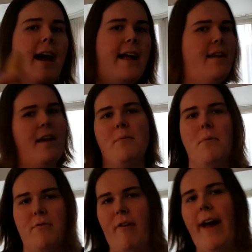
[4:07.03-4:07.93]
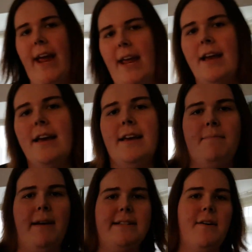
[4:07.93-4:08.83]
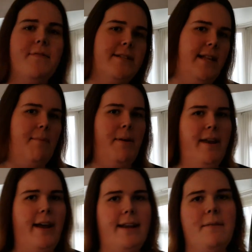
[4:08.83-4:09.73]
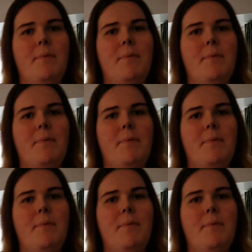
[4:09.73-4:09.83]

and I will cry myself to sleep at night.